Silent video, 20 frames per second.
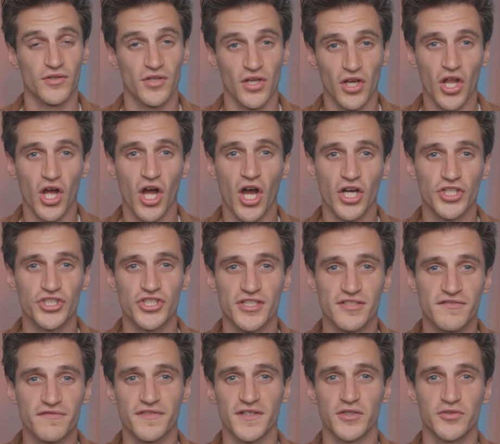The
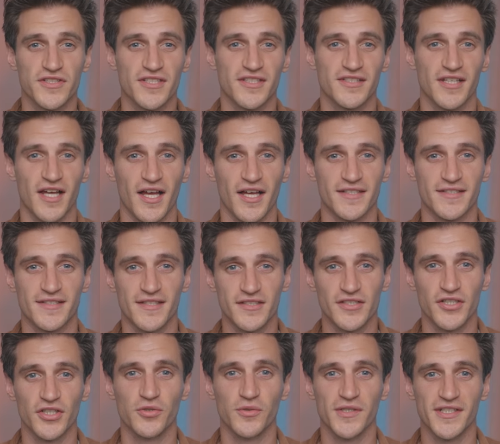largest filter size they
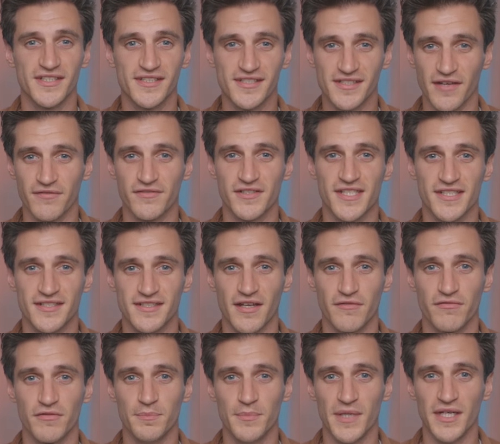do is
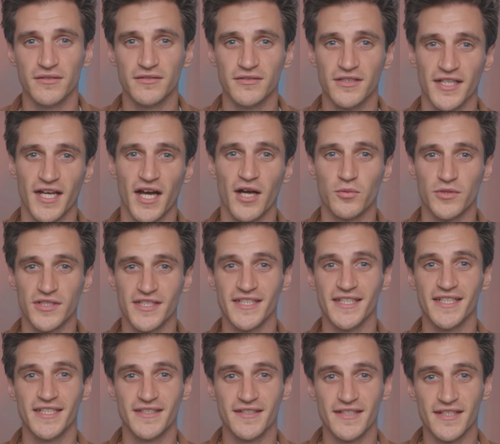77mm and I would
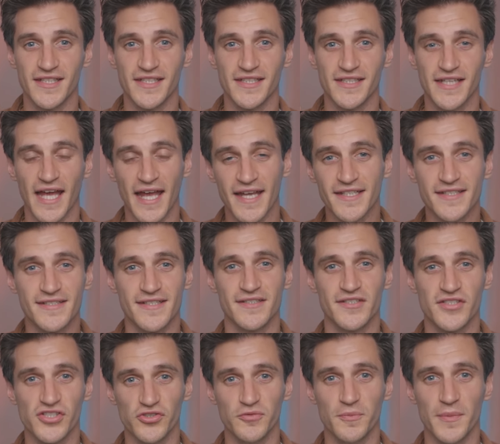need the
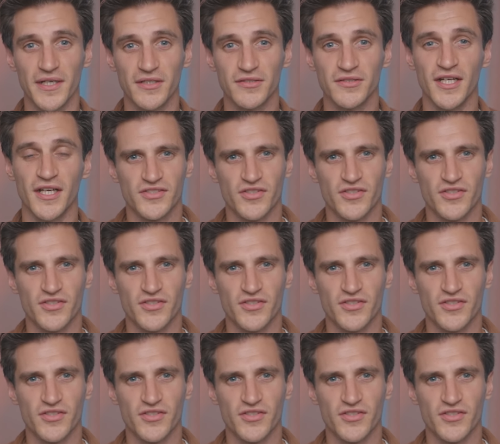82mm.